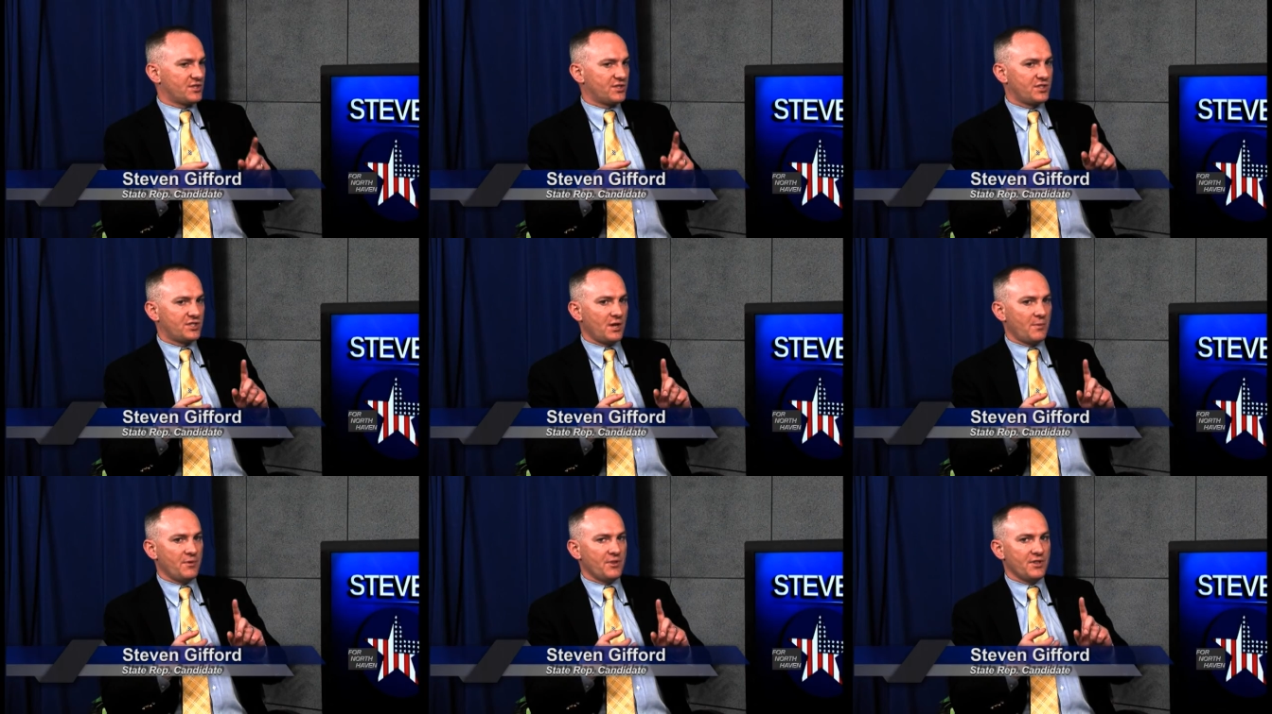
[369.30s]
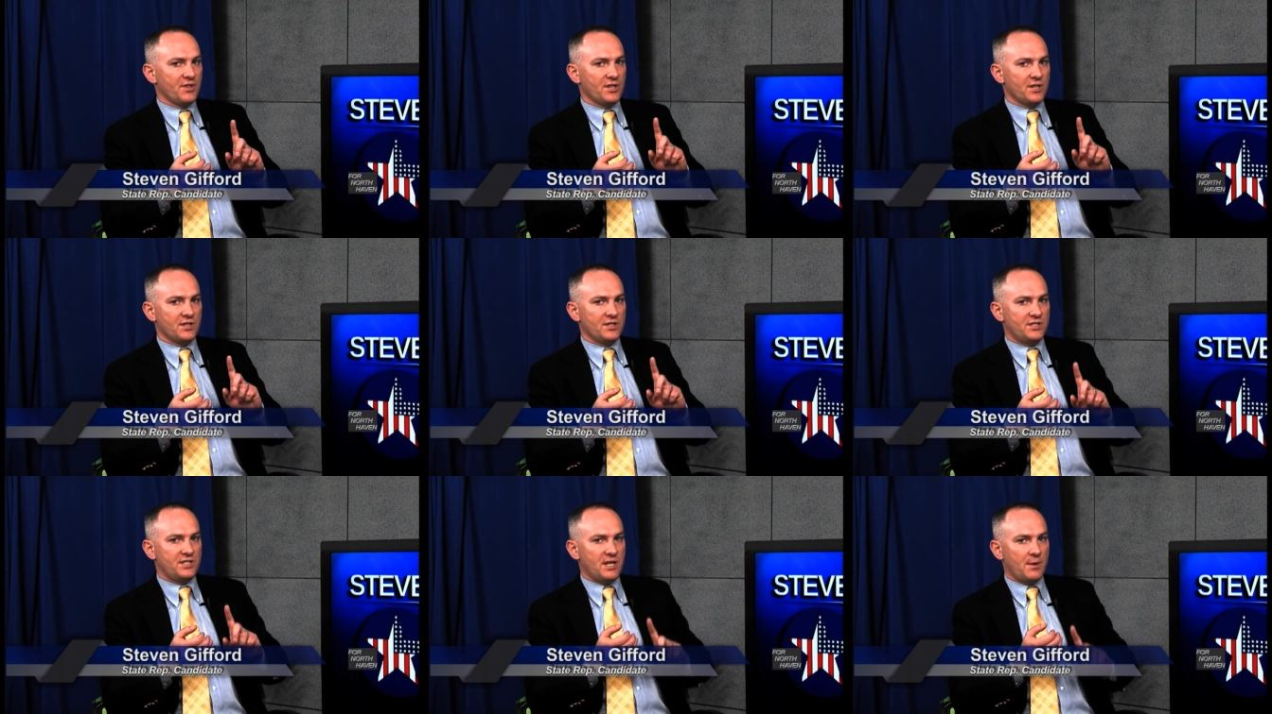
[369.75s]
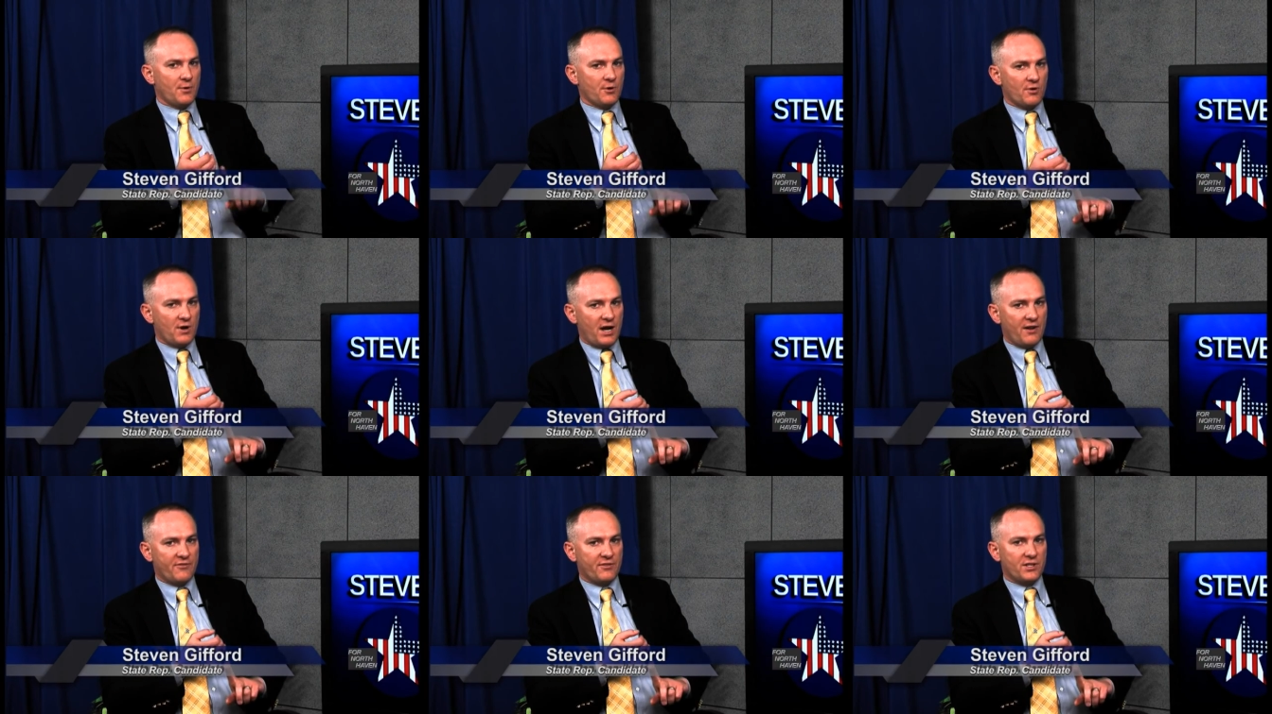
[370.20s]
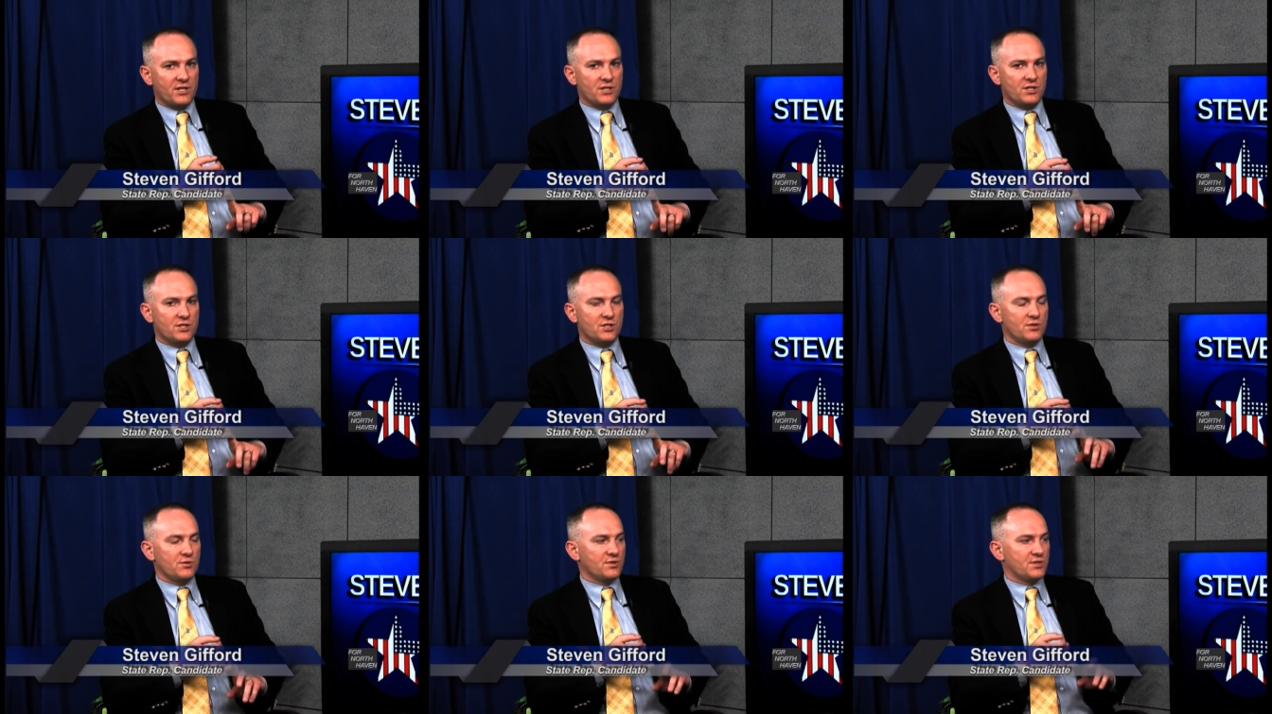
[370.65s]
some of the demographic
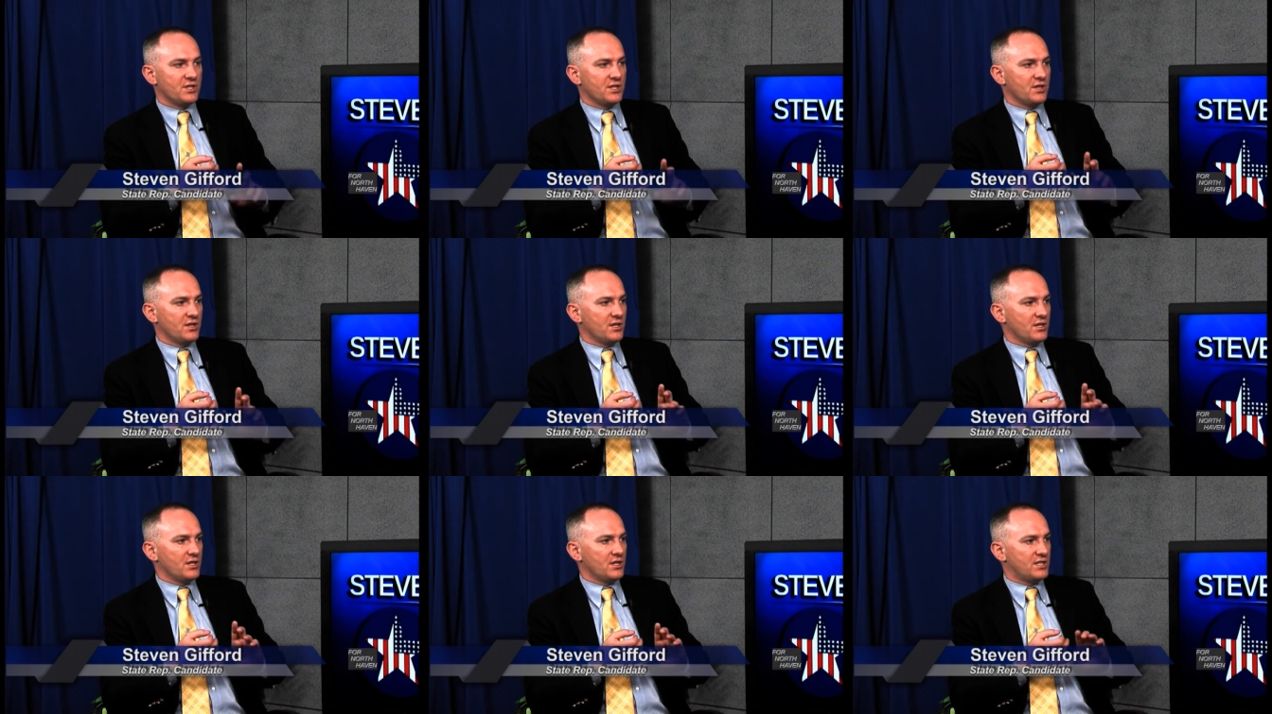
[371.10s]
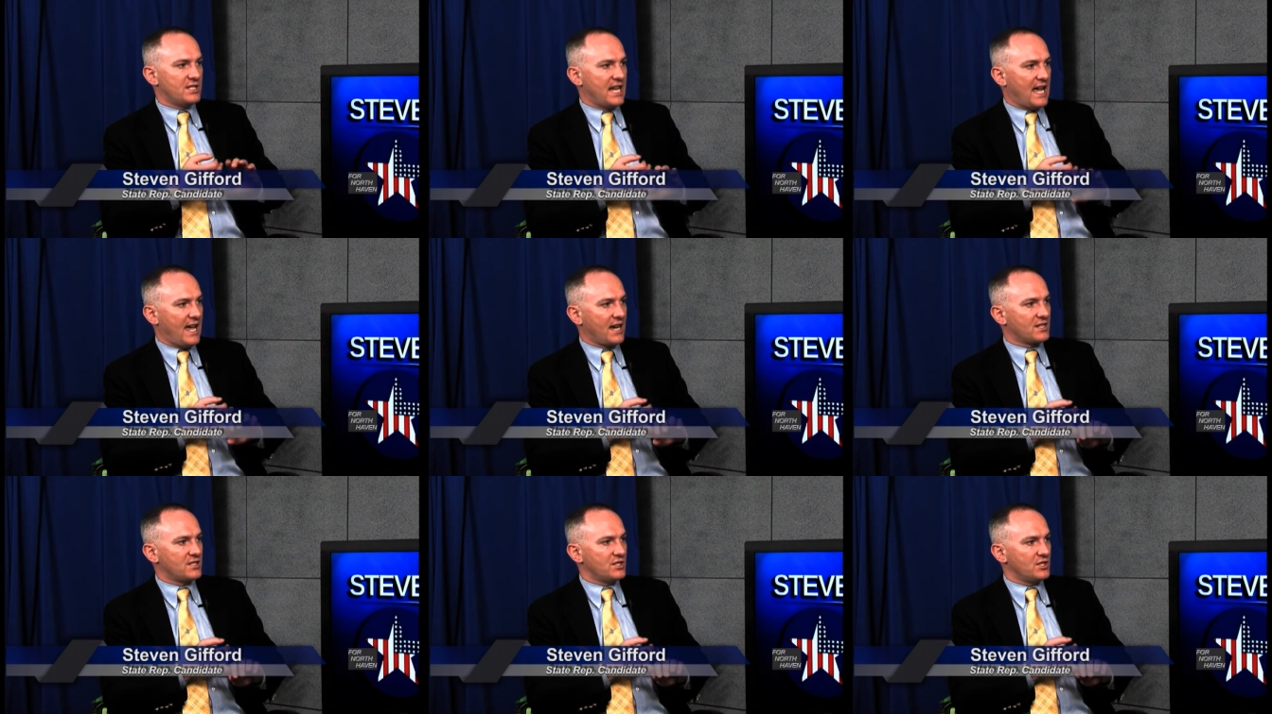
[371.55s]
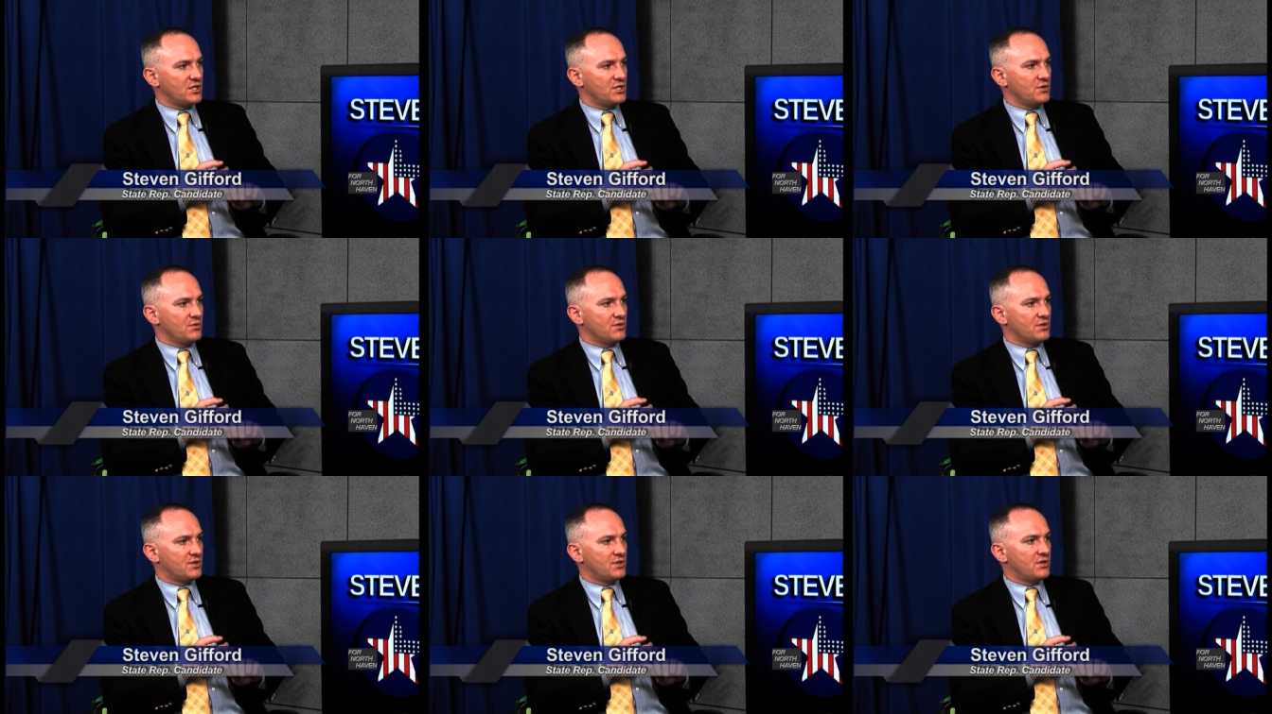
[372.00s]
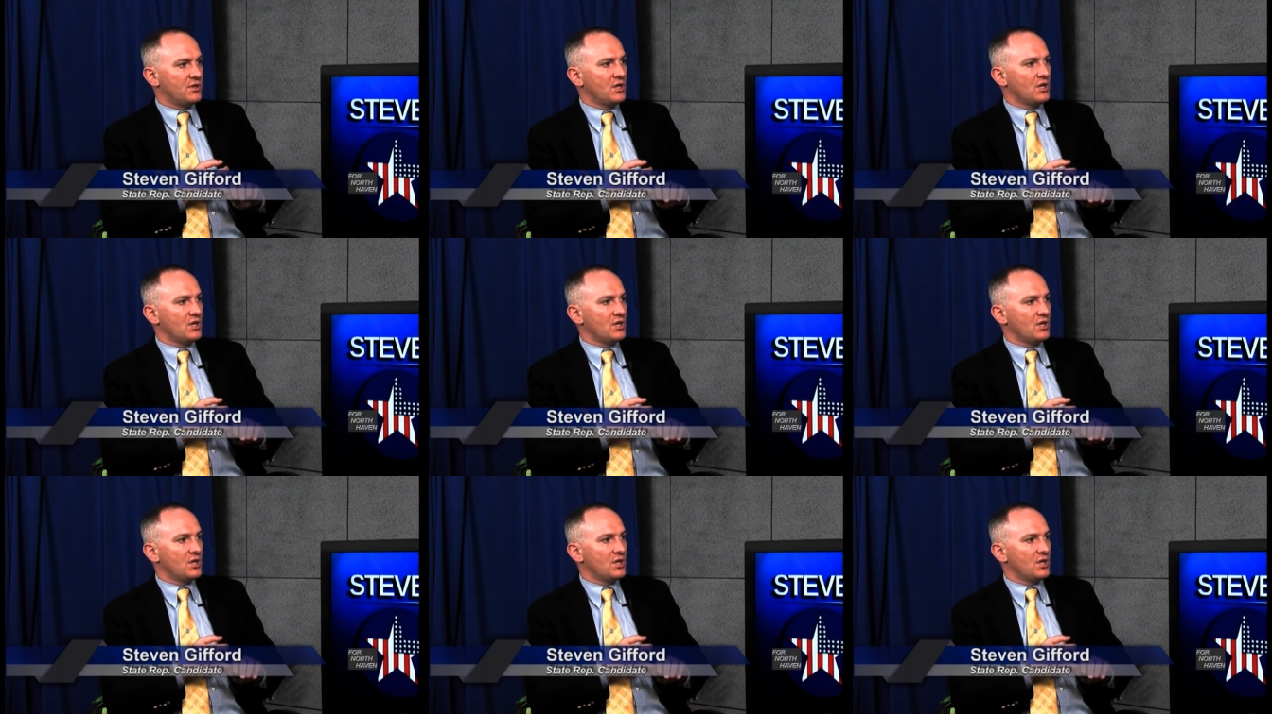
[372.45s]
issues and the tax issues,